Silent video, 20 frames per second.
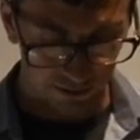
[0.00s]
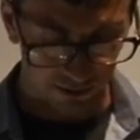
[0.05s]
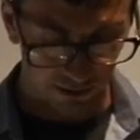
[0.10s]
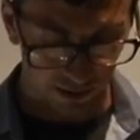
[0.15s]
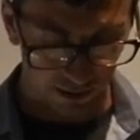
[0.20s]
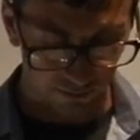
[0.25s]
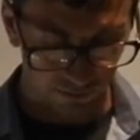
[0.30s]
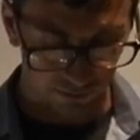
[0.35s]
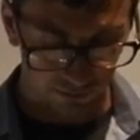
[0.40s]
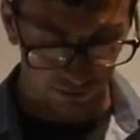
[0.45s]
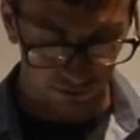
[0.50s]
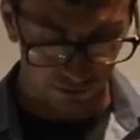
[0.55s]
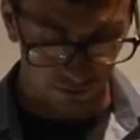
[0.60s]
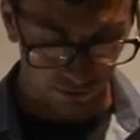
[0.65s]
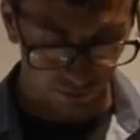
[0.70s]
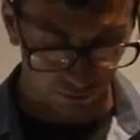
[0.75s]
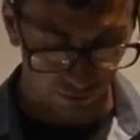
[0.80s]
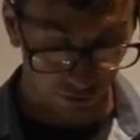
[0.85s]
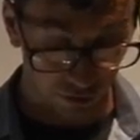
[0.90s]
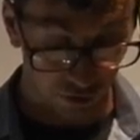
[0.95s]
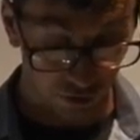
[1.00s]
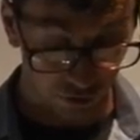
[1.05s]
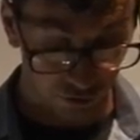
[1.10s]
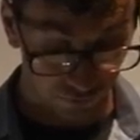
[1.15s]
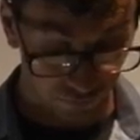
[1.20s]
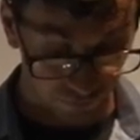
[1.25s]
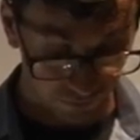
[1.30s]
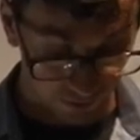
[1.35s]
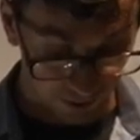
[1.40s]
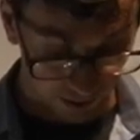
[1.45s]
is equal to
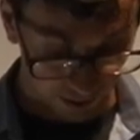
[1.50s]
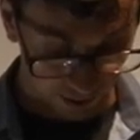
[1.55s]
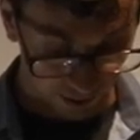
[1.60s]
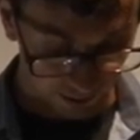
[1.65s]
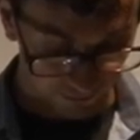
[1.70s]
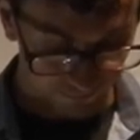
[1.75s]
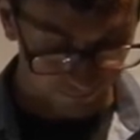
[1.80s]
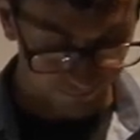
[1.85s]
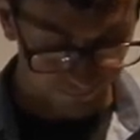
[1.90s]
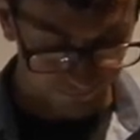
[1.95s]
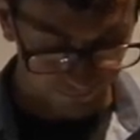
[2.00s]
3.